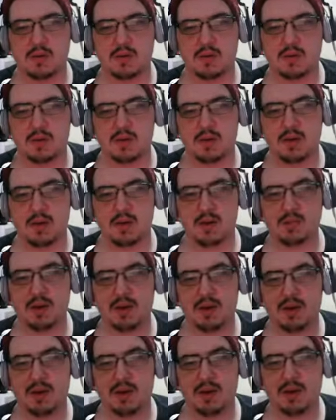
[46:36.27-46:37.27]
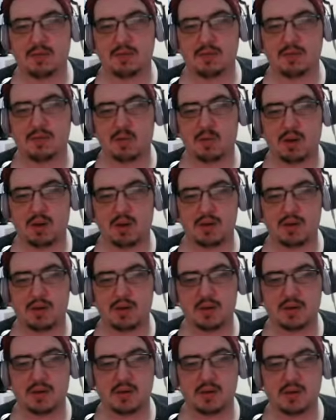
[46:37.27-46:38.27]
And we have Kwangdongs close
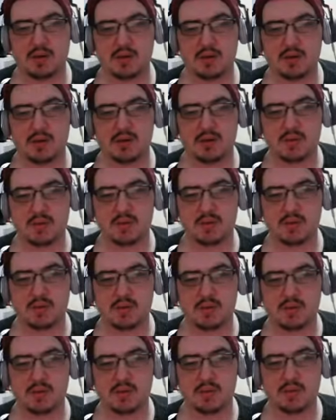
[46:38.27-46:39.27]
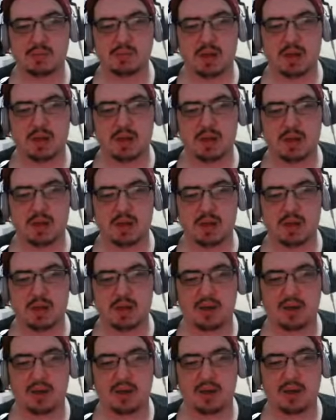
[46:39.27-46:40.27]
by, which is nice. And the bottle
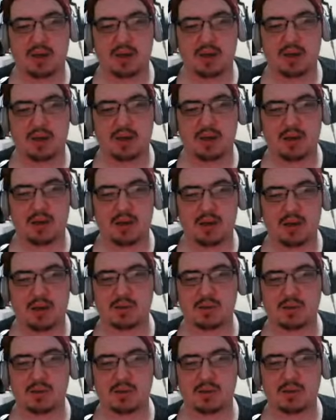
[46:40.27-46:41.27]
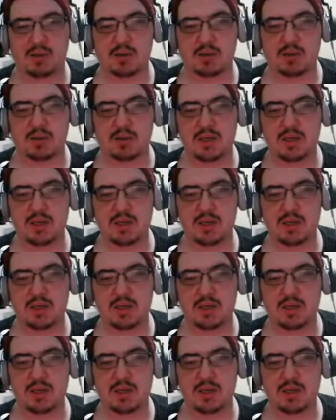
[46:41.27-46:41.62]
trees, which are my favorite.